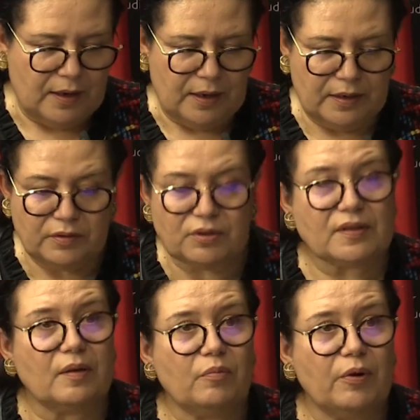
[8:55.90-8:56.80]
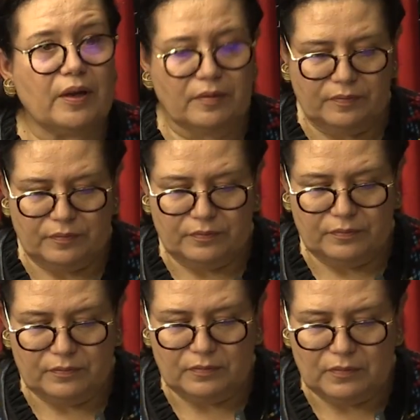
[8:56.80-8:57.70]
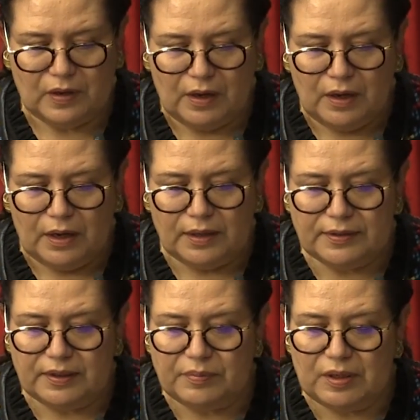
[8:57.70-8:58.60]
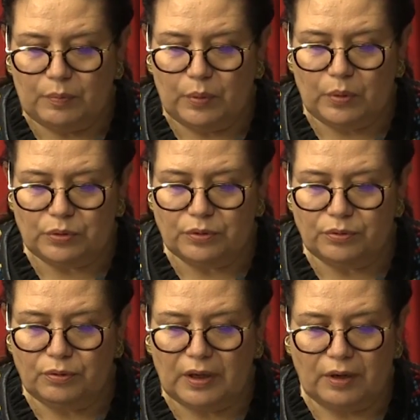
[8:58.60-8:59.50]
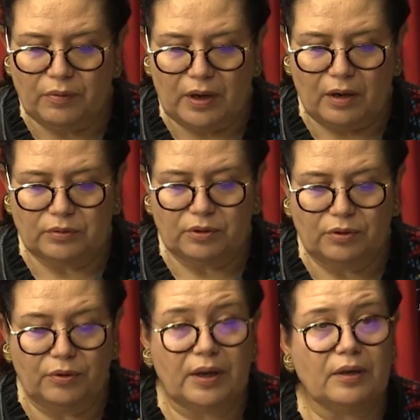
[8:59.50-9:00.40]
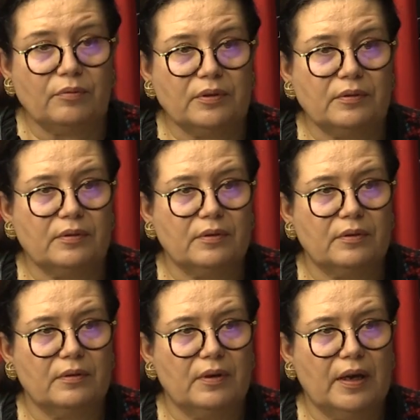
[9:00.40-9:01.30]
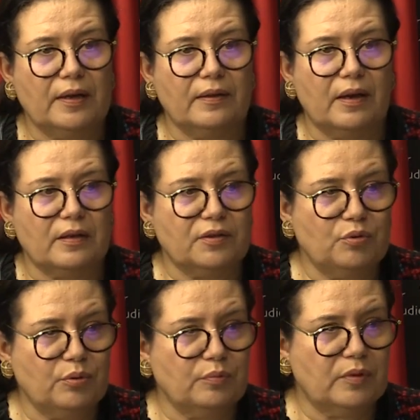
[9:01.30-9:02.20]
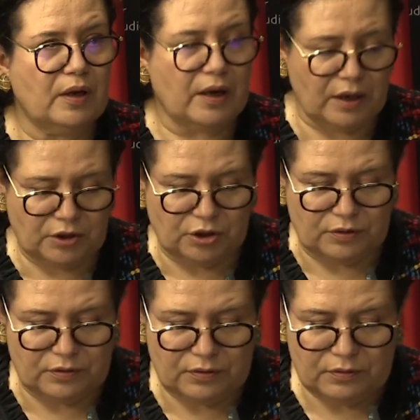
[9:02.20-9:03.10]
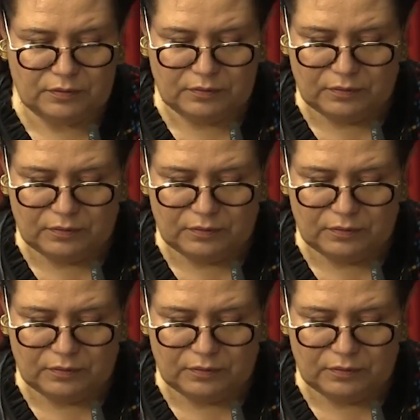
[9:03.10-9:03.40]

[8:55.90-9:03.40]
In the same way, it seems important to carry out coherent and assumed actions.